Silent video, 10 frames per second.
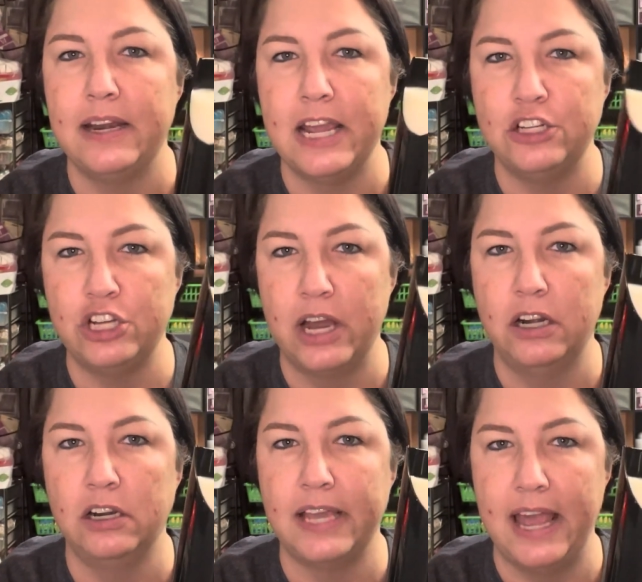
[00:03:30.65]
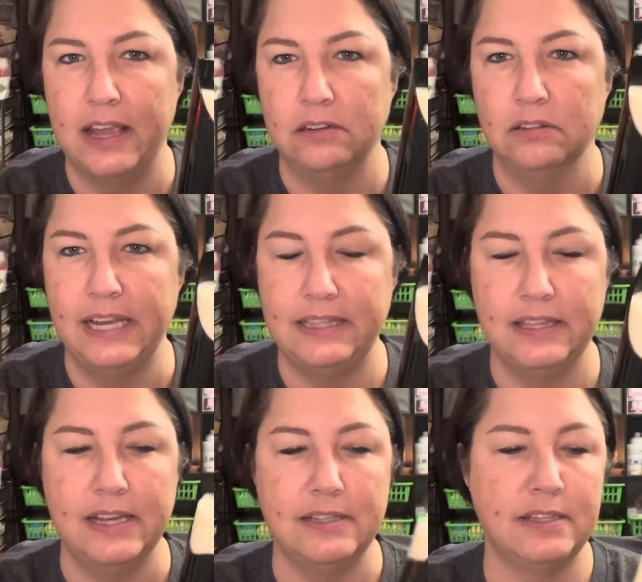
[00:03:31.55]
a shattered candle like
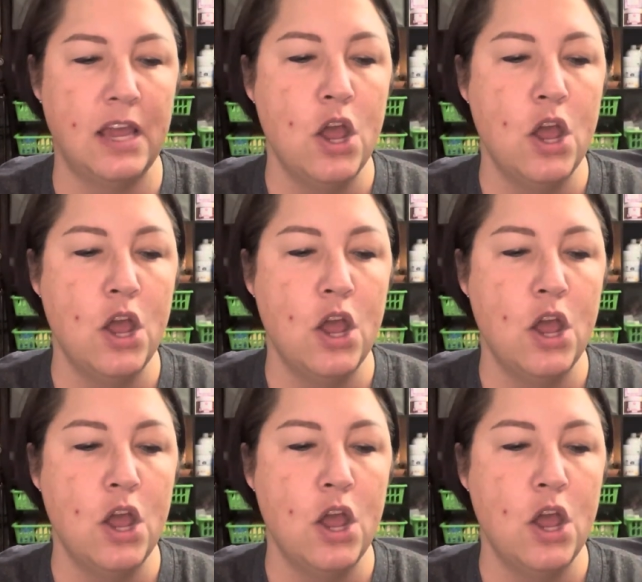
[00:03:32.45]
this?